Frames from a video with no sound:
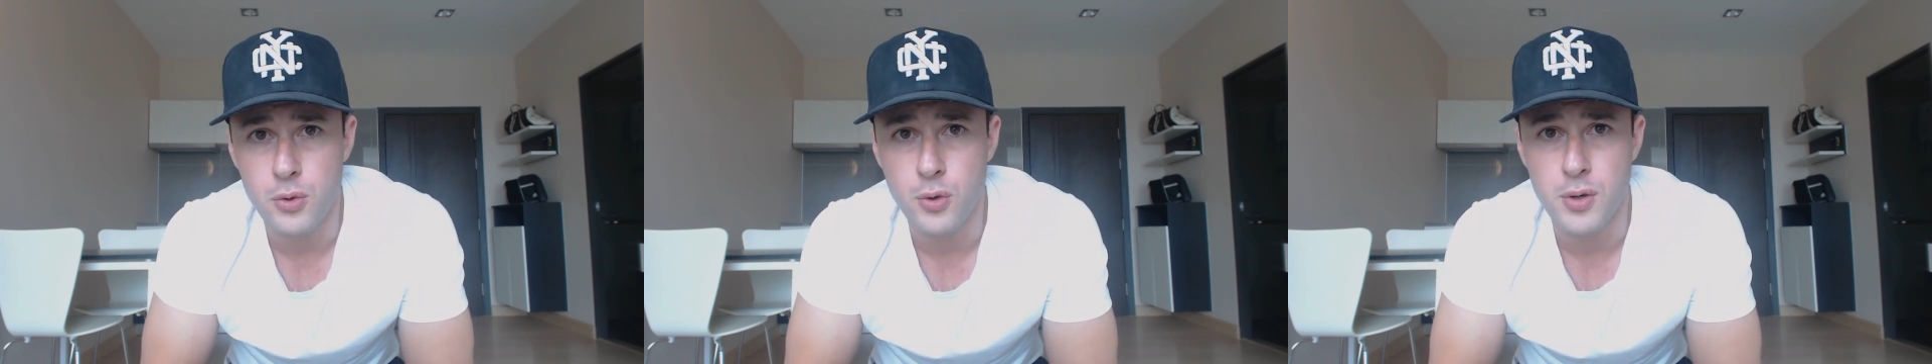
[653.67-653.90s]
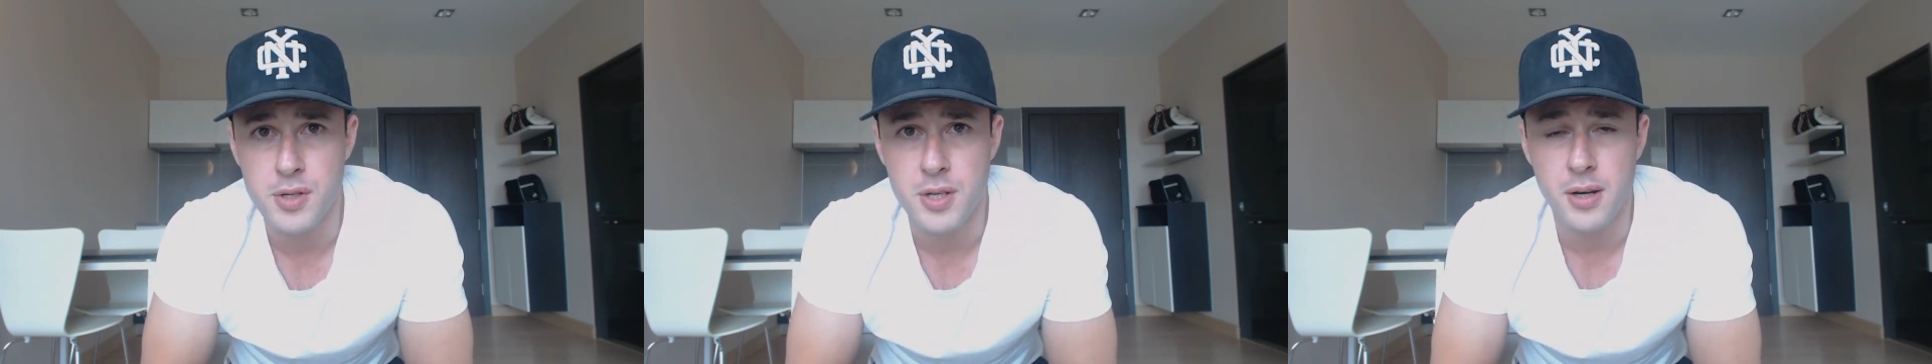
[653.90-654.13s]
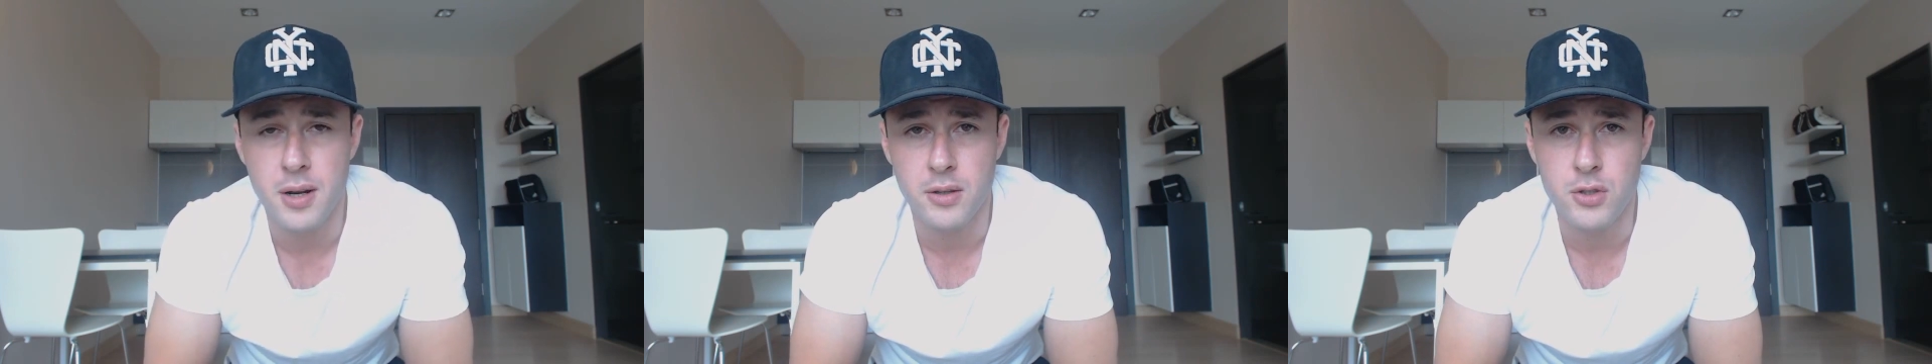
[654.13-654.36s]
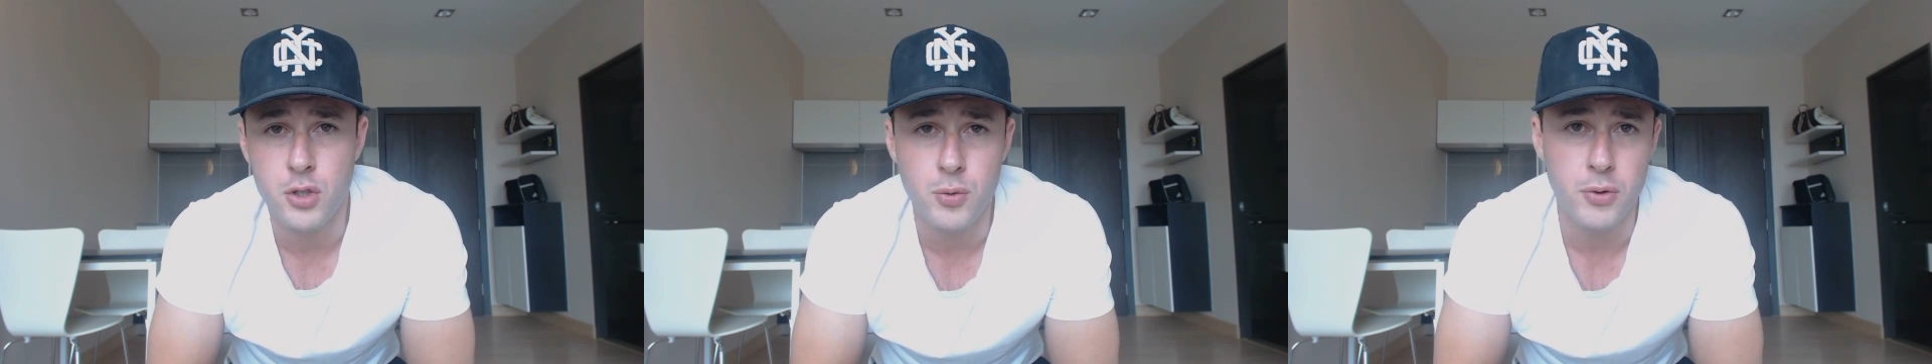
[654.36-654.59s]
are sitting
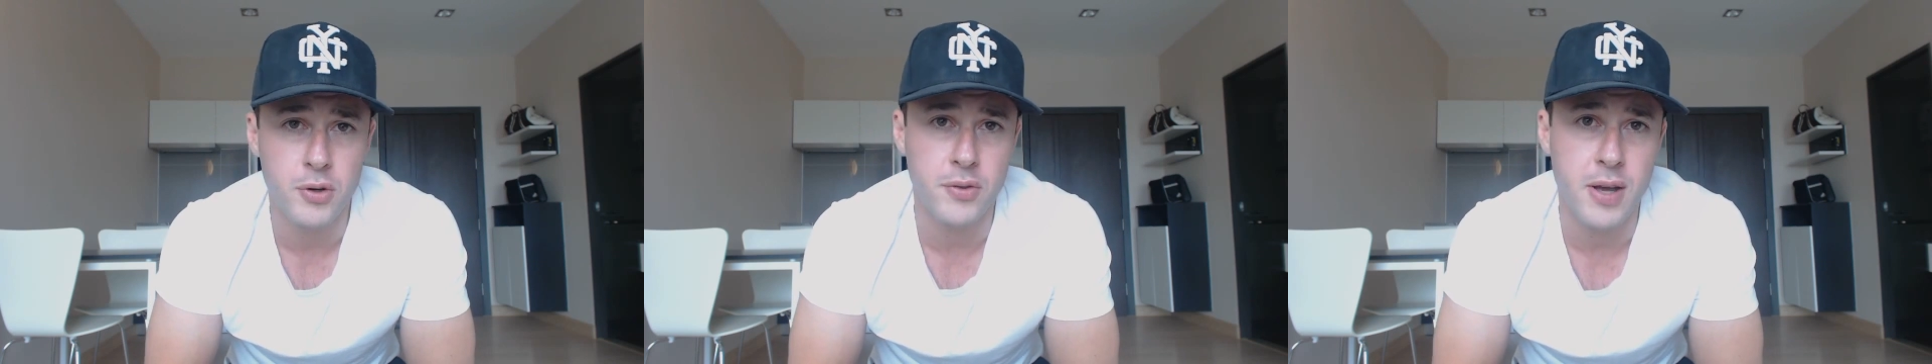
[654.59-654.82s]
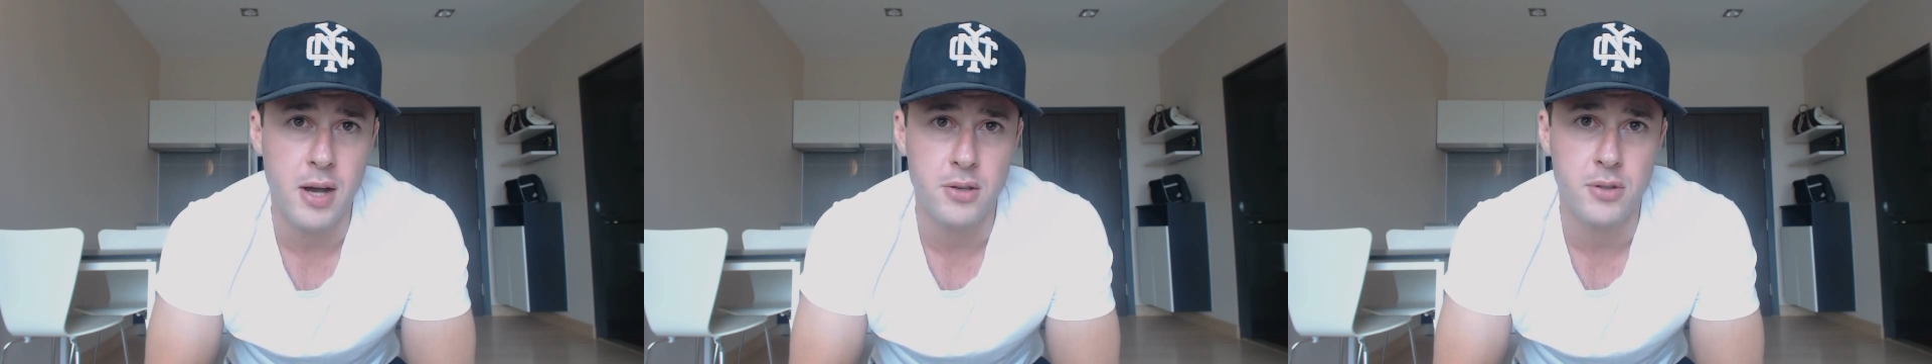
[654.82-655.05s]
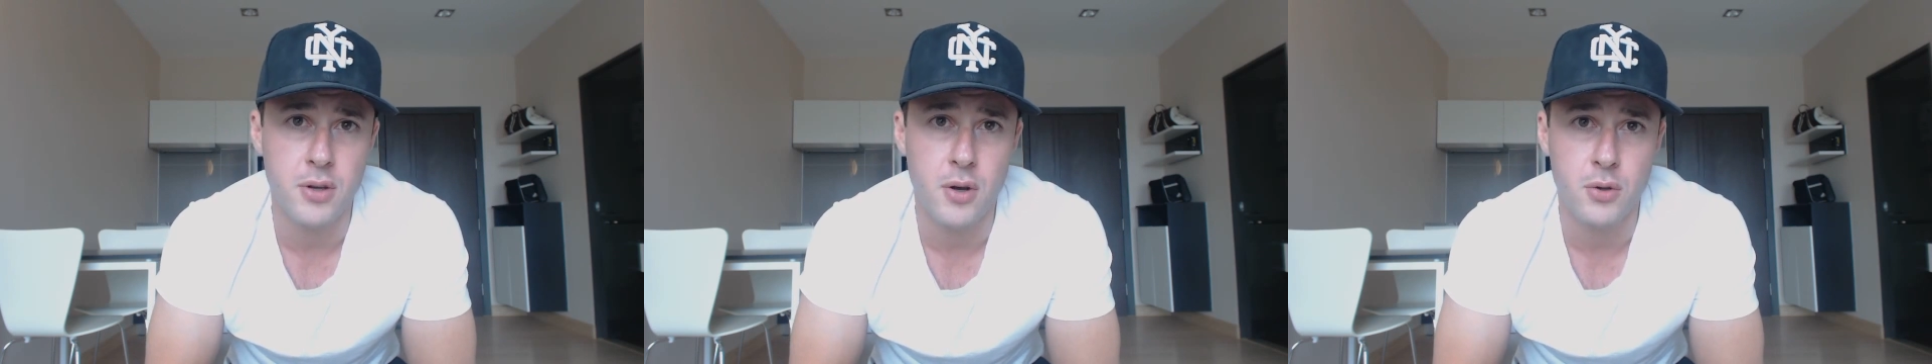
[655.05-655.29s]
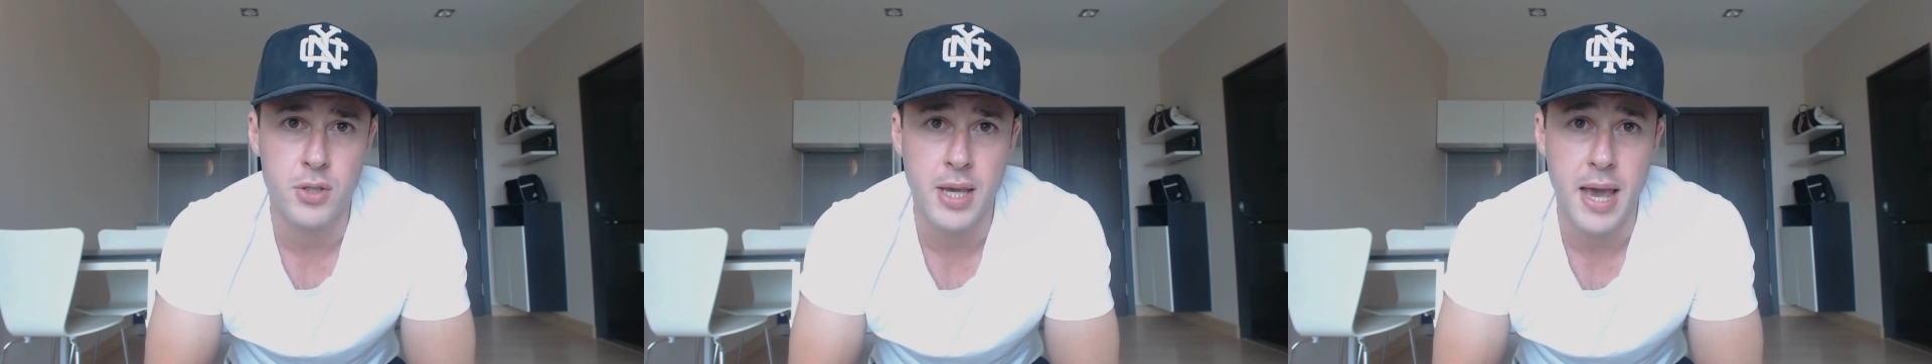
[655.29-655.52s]
on
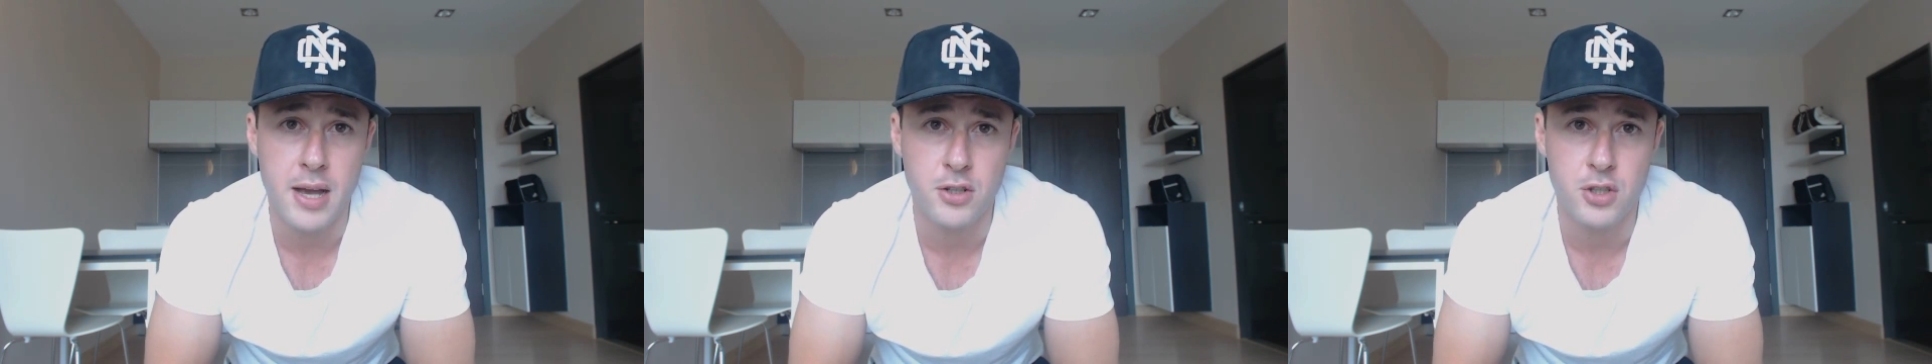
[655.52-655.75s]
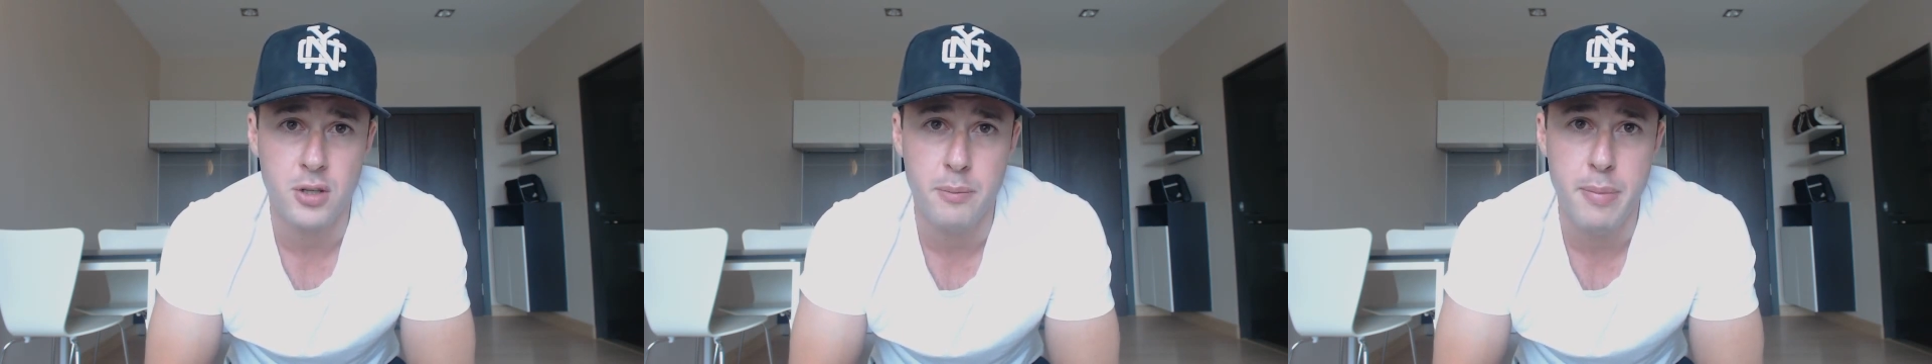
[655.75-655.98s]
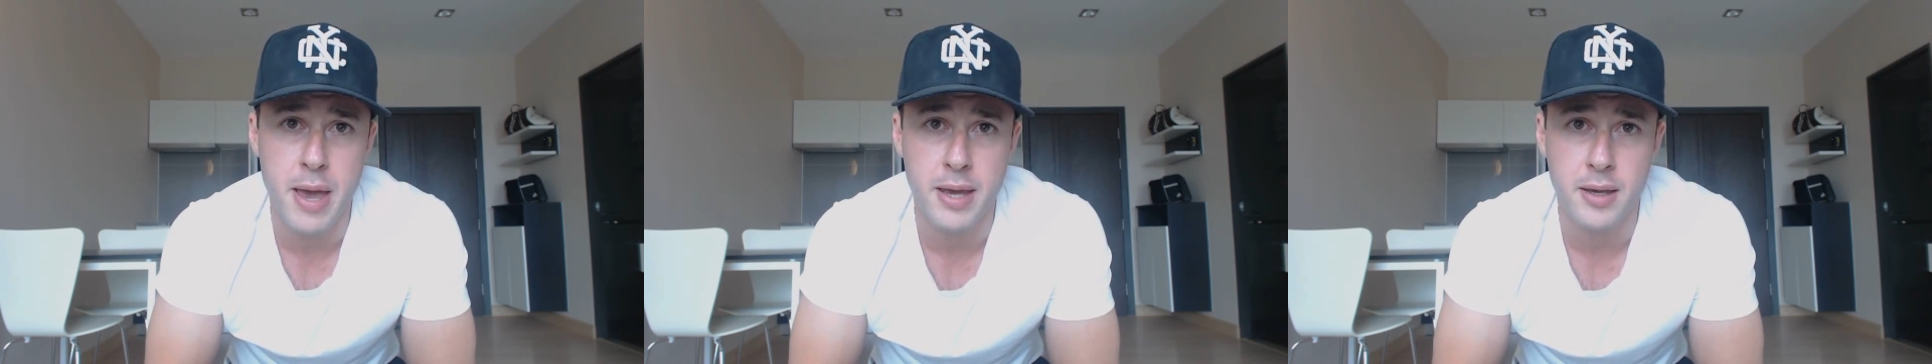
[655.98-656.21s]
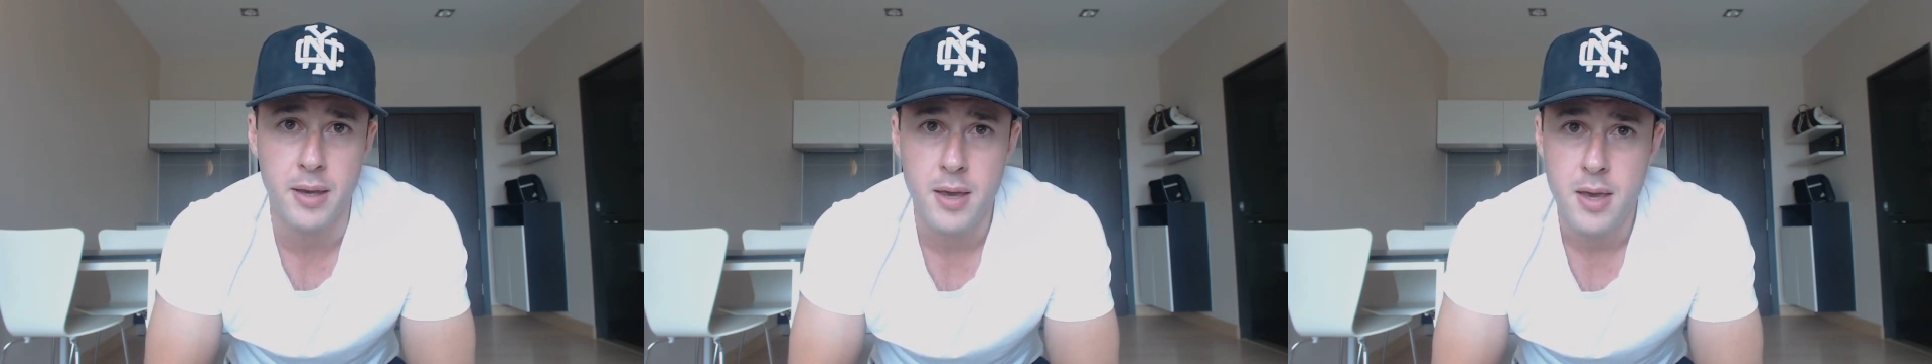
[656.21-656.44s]
$200,000 cash in the
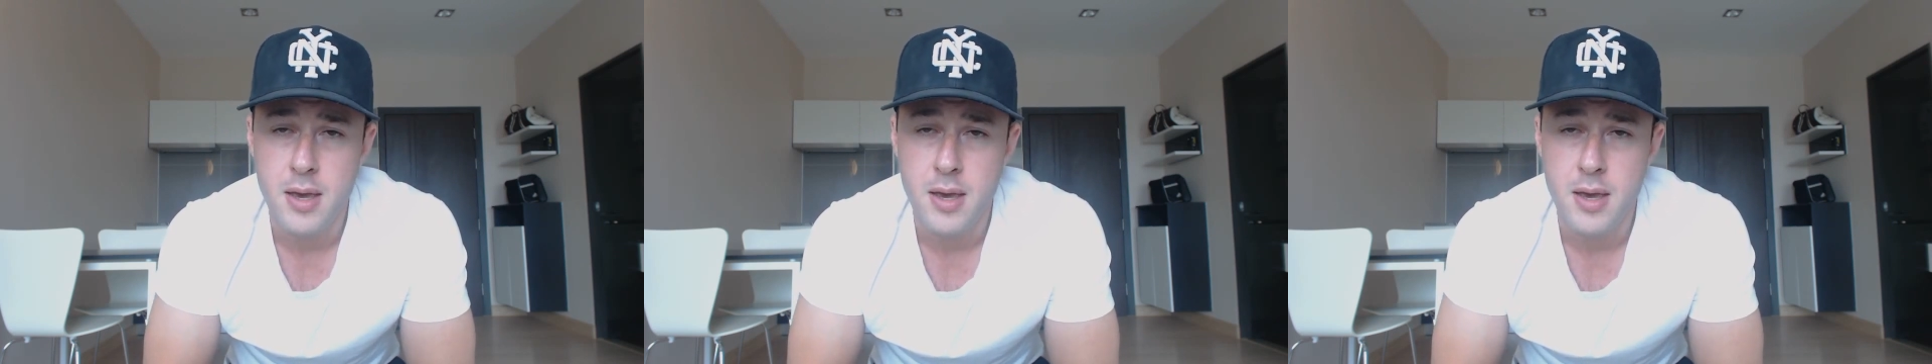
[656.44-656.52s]
bank?